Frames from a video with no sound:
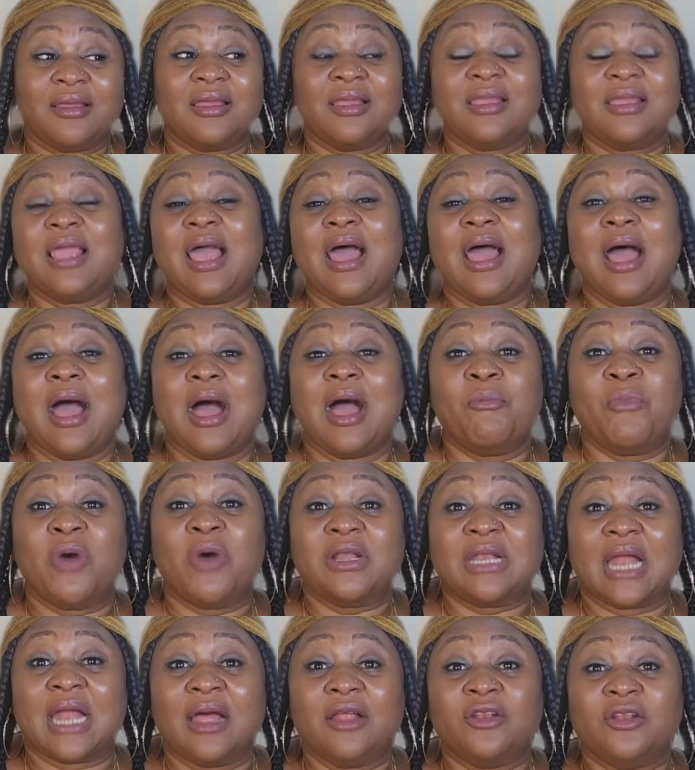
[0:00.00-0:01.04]
Here, her
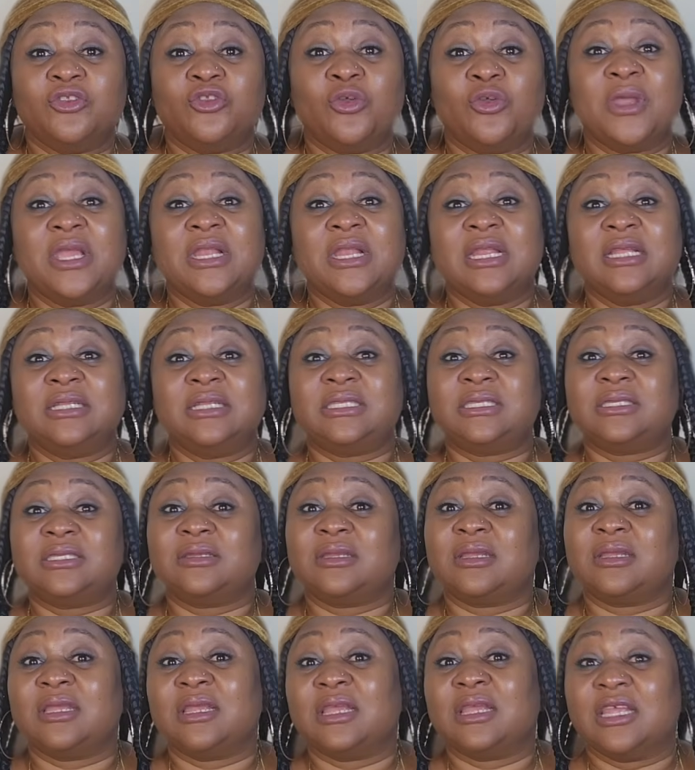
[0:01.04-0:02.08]
mother doing it
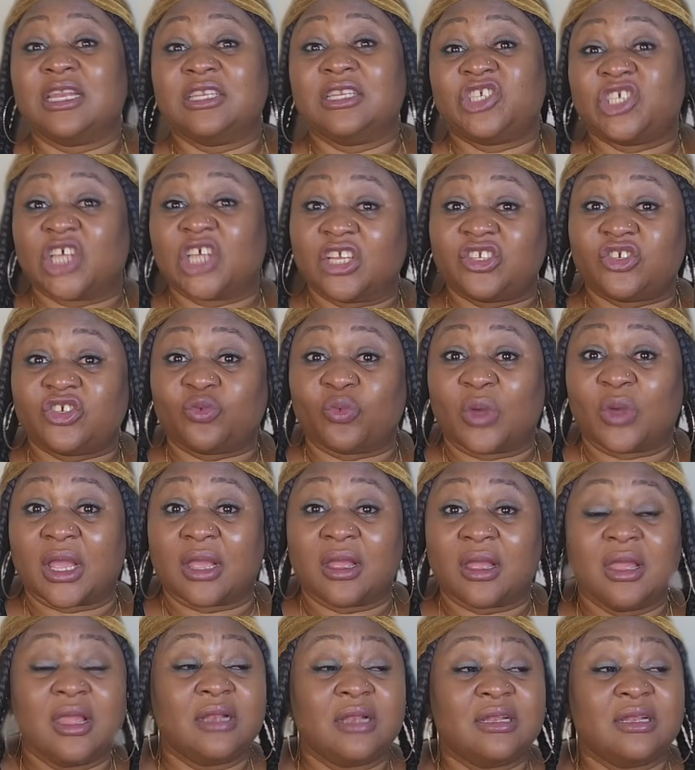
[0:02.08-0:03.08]
in church way.